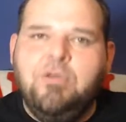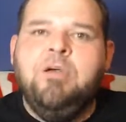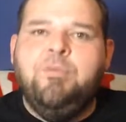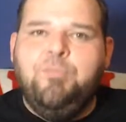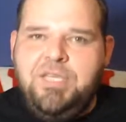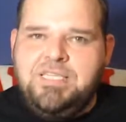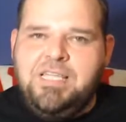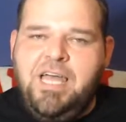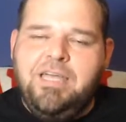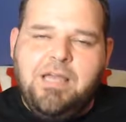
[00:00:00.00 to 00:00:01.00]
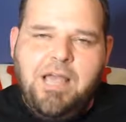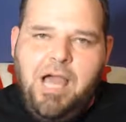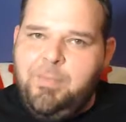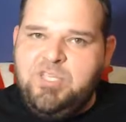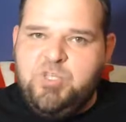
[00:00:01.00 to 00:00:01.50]
Please like,
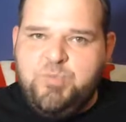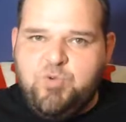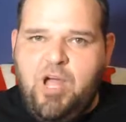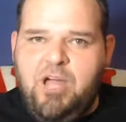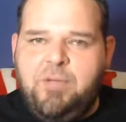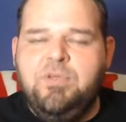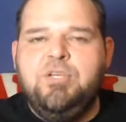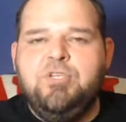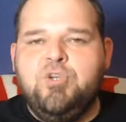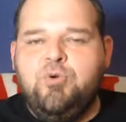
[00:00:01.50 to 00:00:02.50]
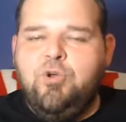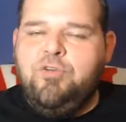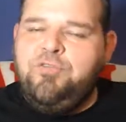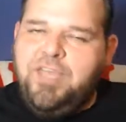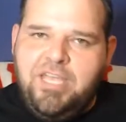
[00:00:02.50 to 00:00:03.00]
comment, subscribe, turn
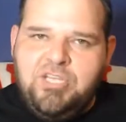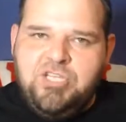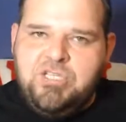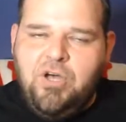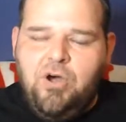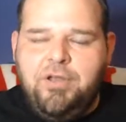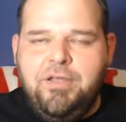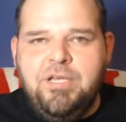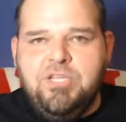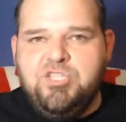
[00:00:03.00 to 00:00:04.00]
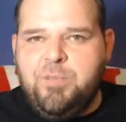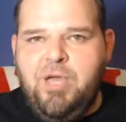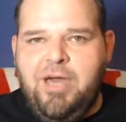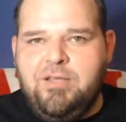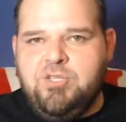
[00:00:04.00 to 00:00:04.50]
notifications on. Check me
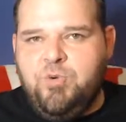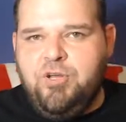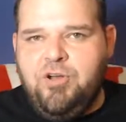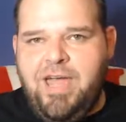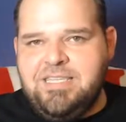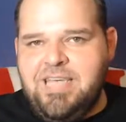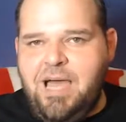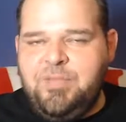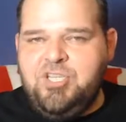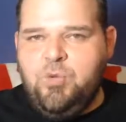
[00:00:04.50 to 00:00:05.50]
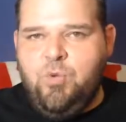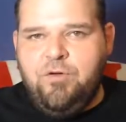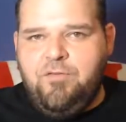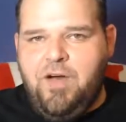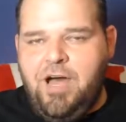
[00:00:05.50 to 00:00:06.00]
out on Twitter at
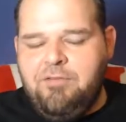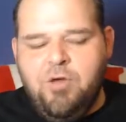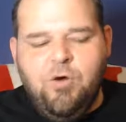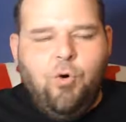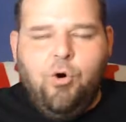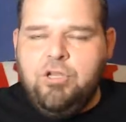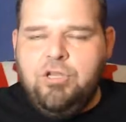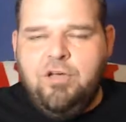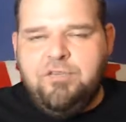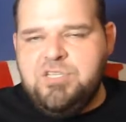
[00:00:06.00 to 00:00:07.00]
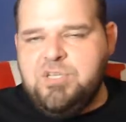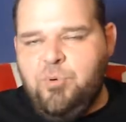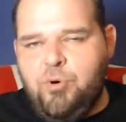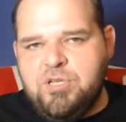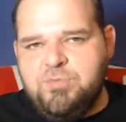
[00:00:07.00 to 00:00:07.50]
TommyG105. All the love and the
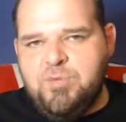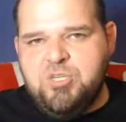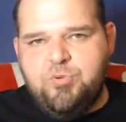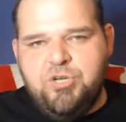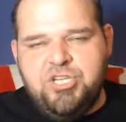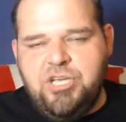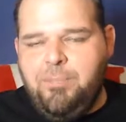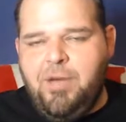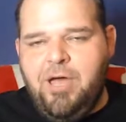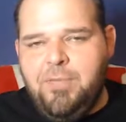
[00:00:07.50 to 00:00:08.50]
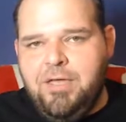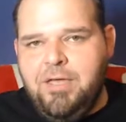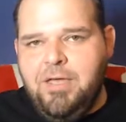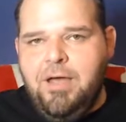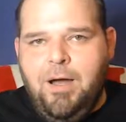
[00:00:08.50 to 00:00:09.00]
support is much appreciated by me.
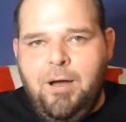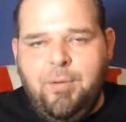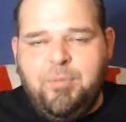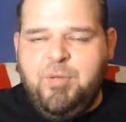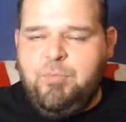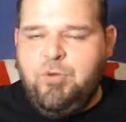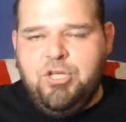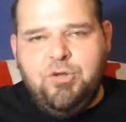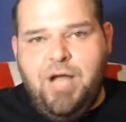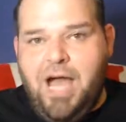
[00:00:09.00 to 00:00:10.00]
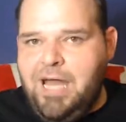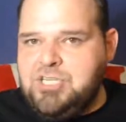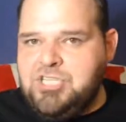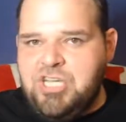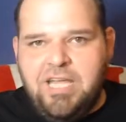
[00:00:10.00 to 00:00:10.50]
I'm going to be bringing you the
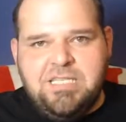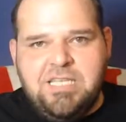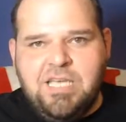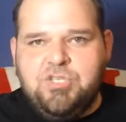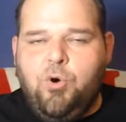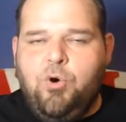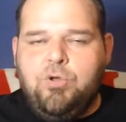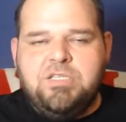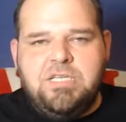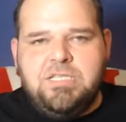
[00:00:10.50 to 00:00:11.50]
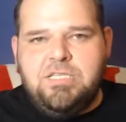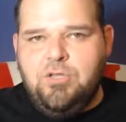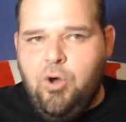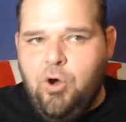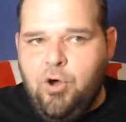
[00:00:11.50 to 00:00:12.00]
hottest Giants takes all
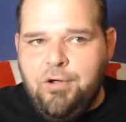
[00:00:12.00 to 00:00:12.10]
season long.